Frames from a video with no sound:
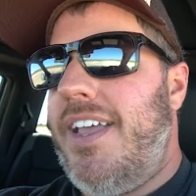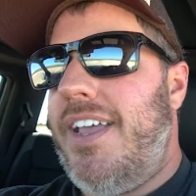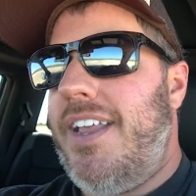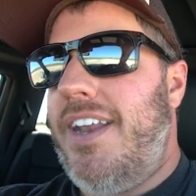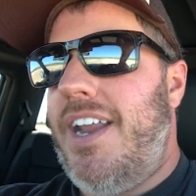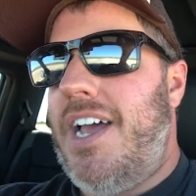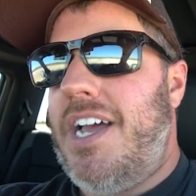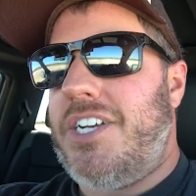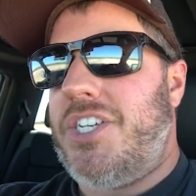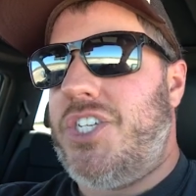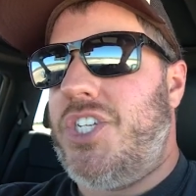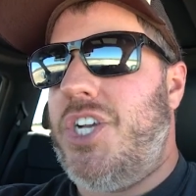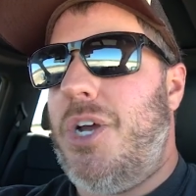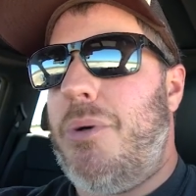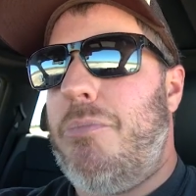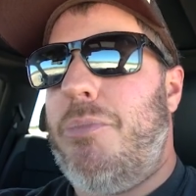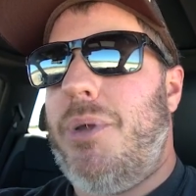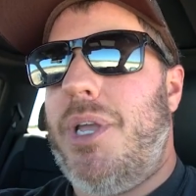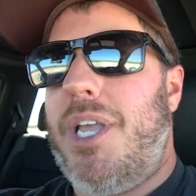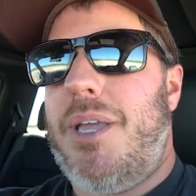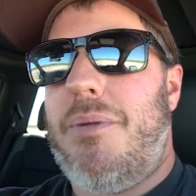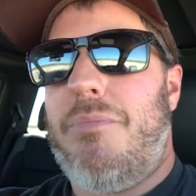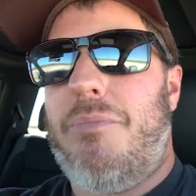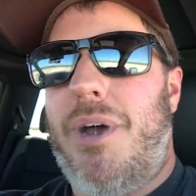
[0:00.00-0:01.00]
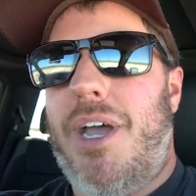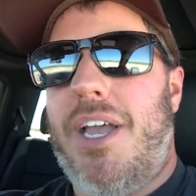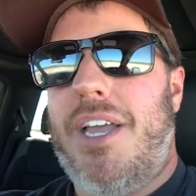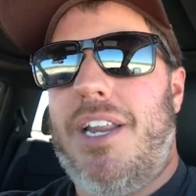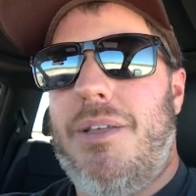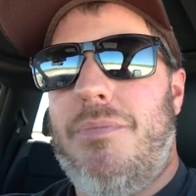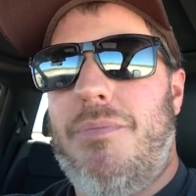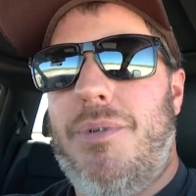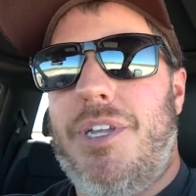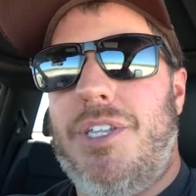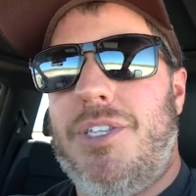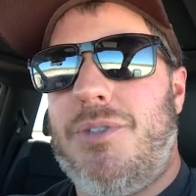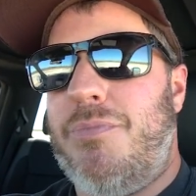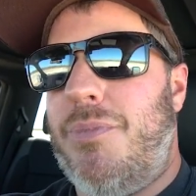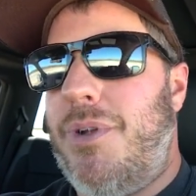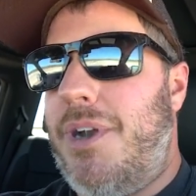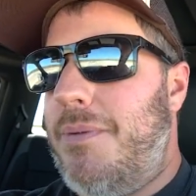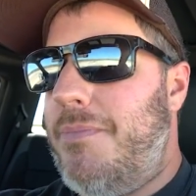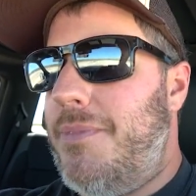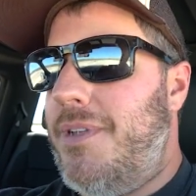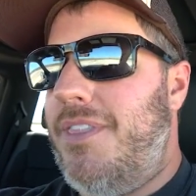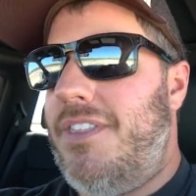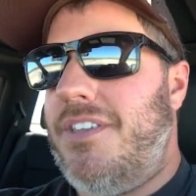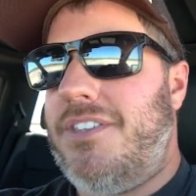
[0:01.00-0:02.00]
and not jumping it by any means, but
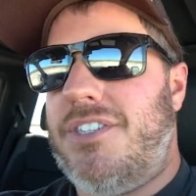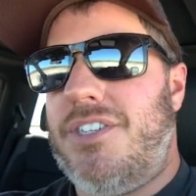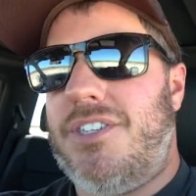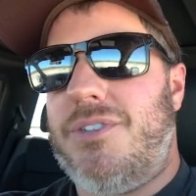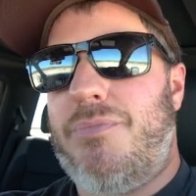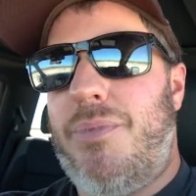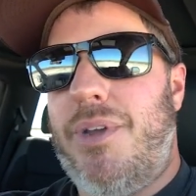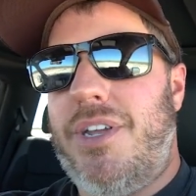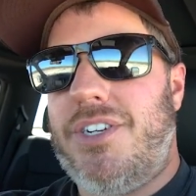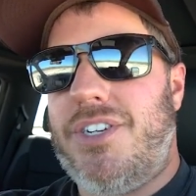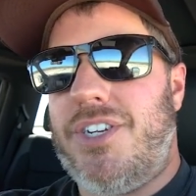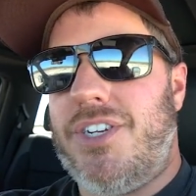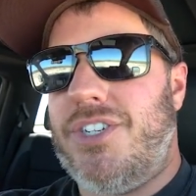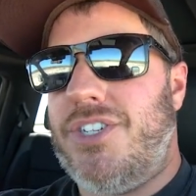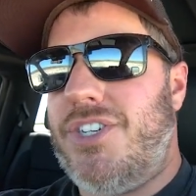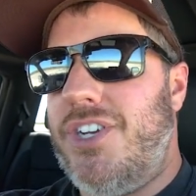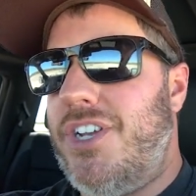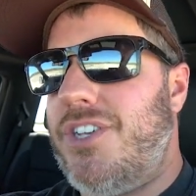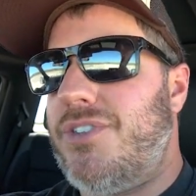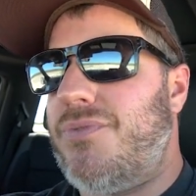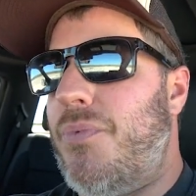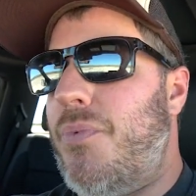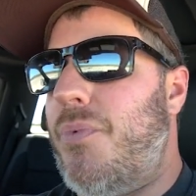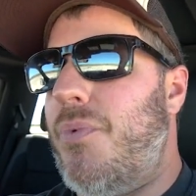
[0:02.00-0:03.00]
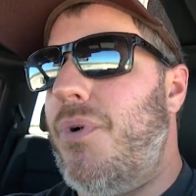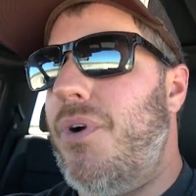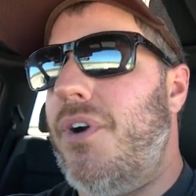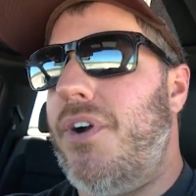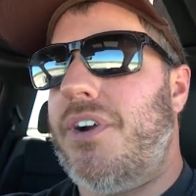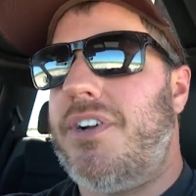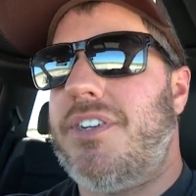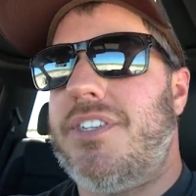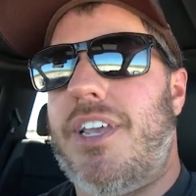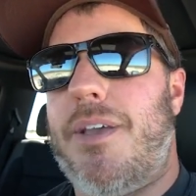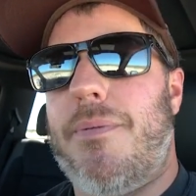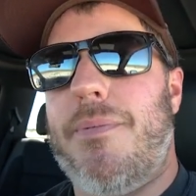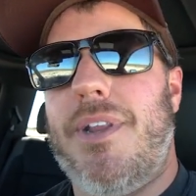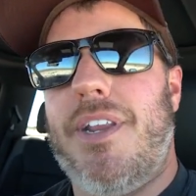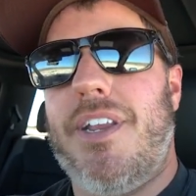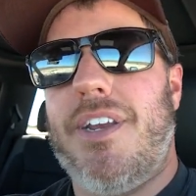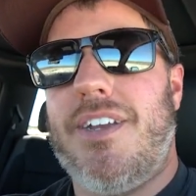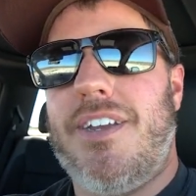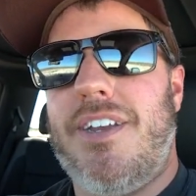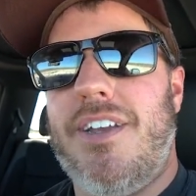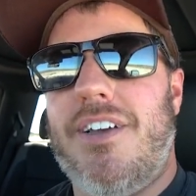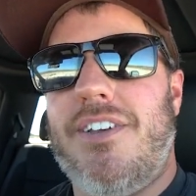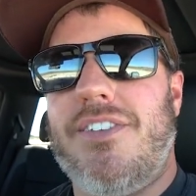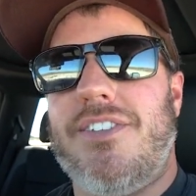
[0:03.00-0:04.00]
I mean, the suspension just works. I mean,
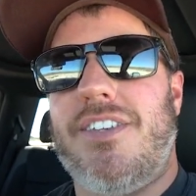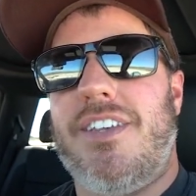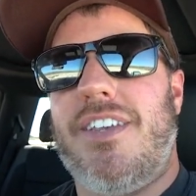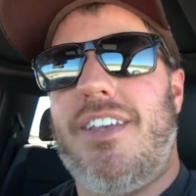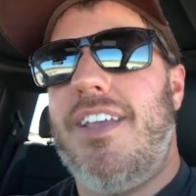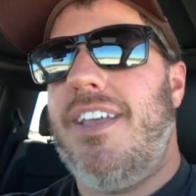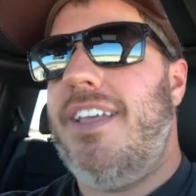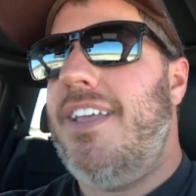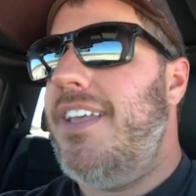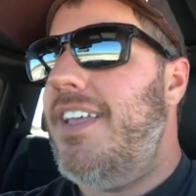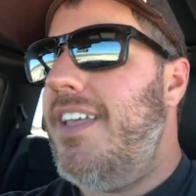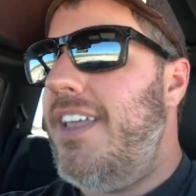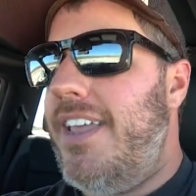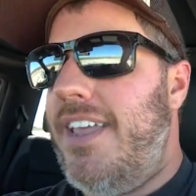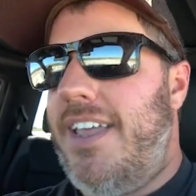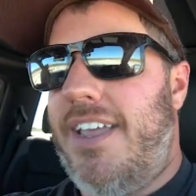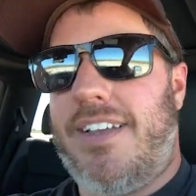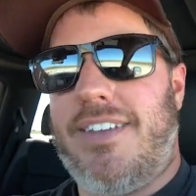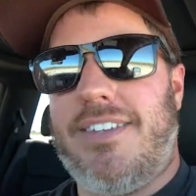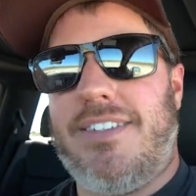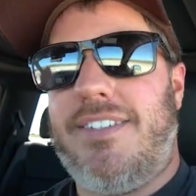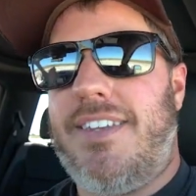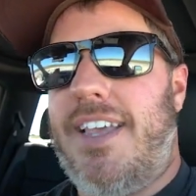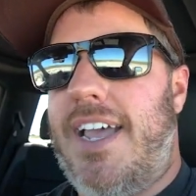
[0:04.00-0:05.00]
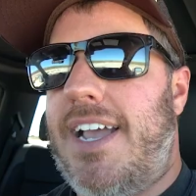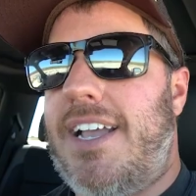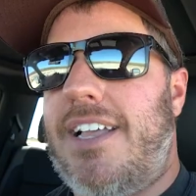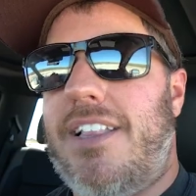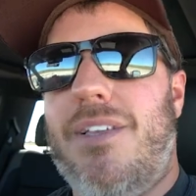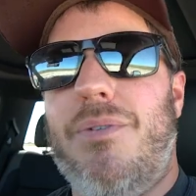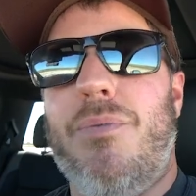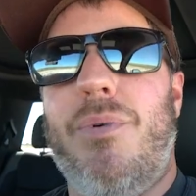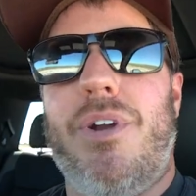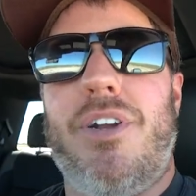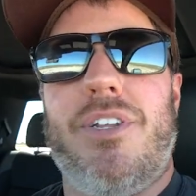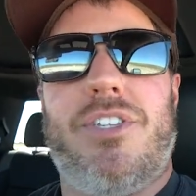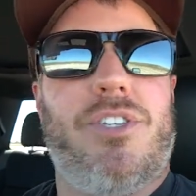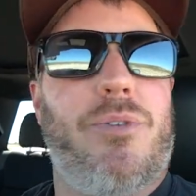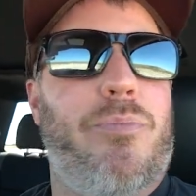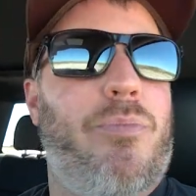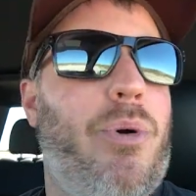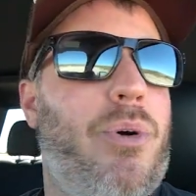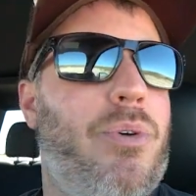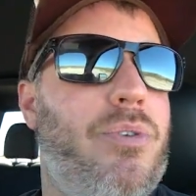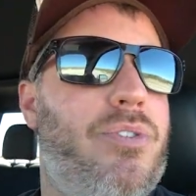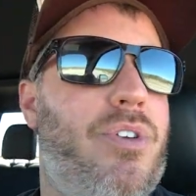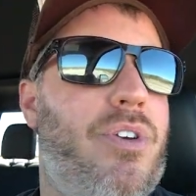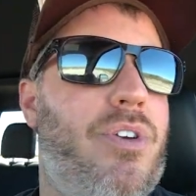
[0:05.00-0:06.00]
it does exactly what it's
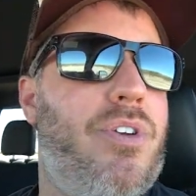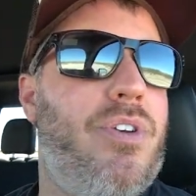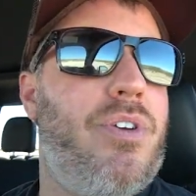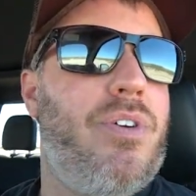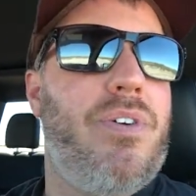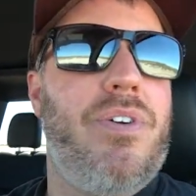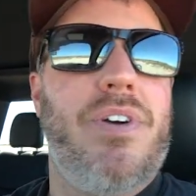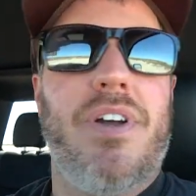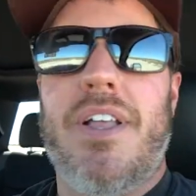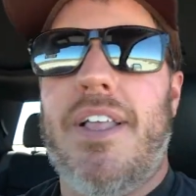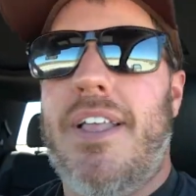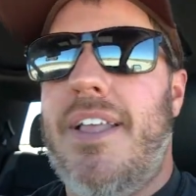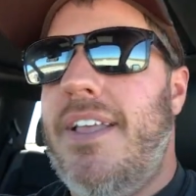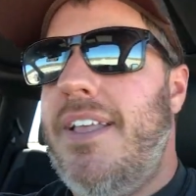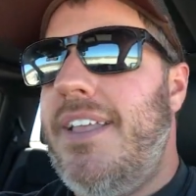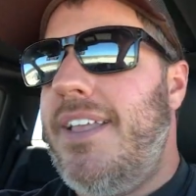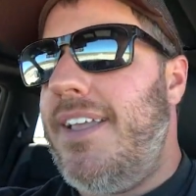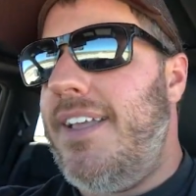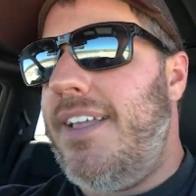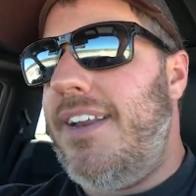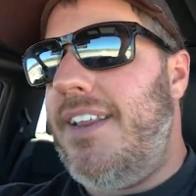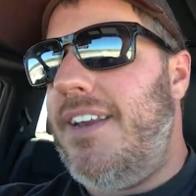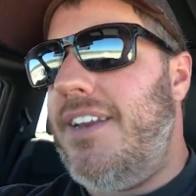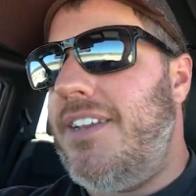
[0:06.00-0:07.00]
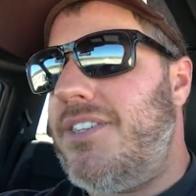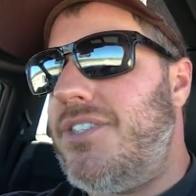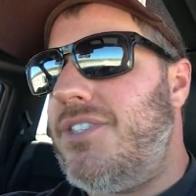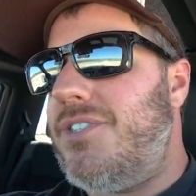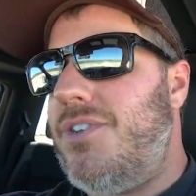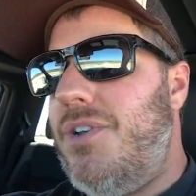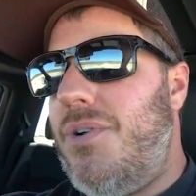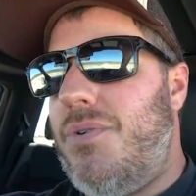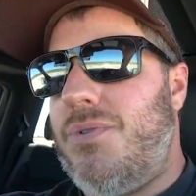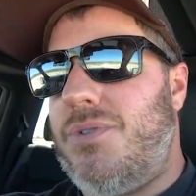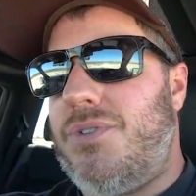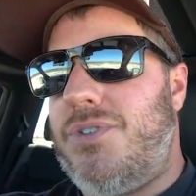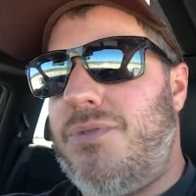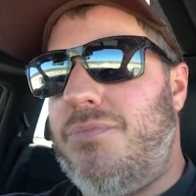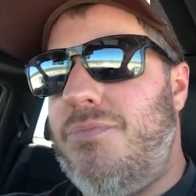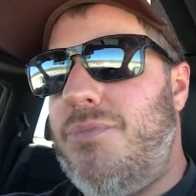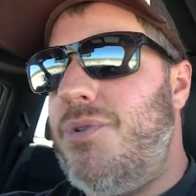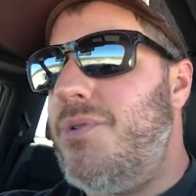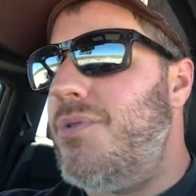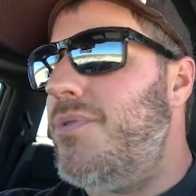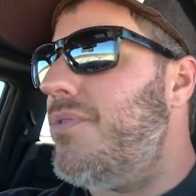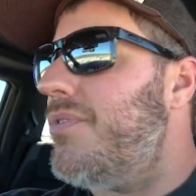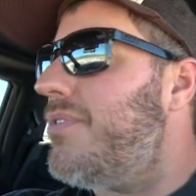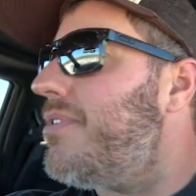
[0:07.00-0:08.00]
supposed to do and it is so
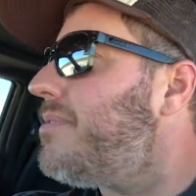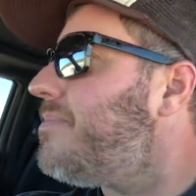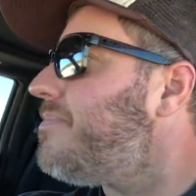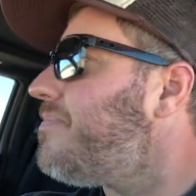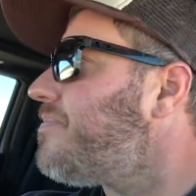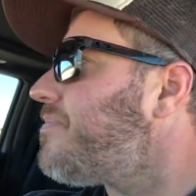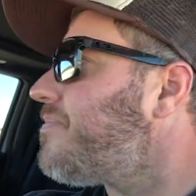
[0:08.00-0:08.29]
smooth.